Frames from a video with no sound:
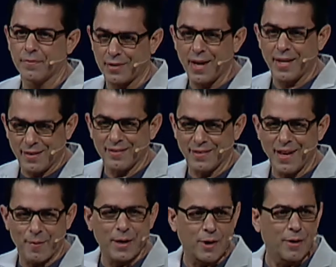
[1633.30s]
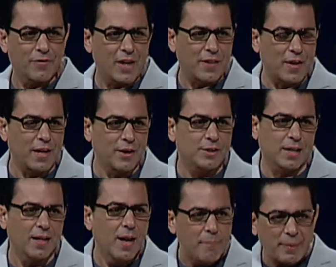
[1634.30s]
Right? How many here have thought that? You know, it's
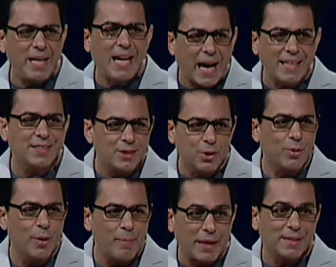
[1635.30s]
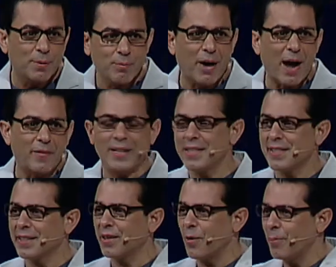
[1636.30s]
like be nice to them, make some brownies,
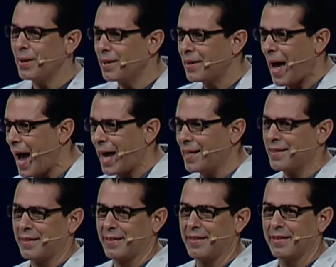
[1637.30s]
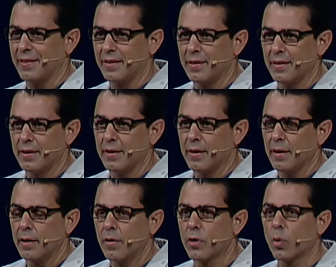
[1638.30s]
and go be kind.
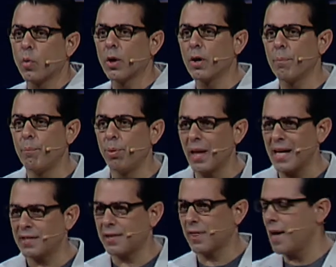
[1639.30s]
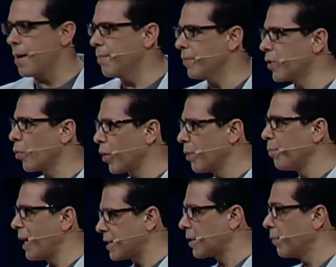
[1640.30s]
The word bless them, the word
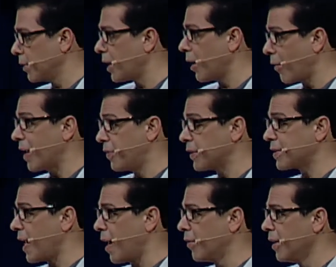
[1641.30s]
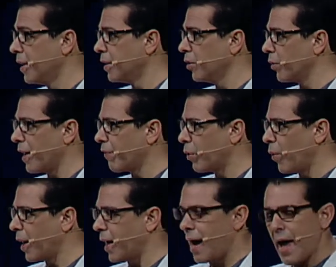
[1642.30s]
bless them, you got to write this down. You'll never
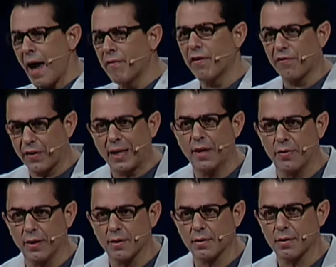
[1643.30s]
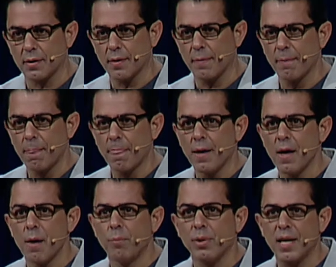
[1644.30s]
want to ever forget this.
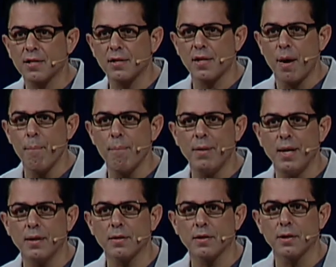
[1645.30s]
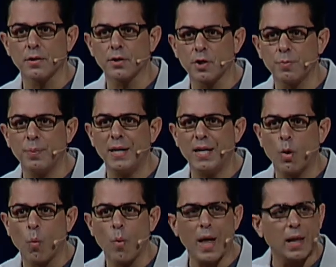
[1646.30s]
Bless them means to speak
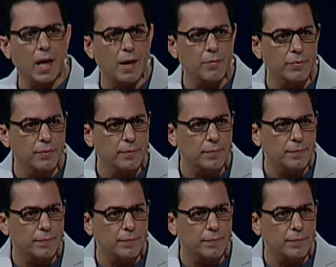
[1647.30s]
well of,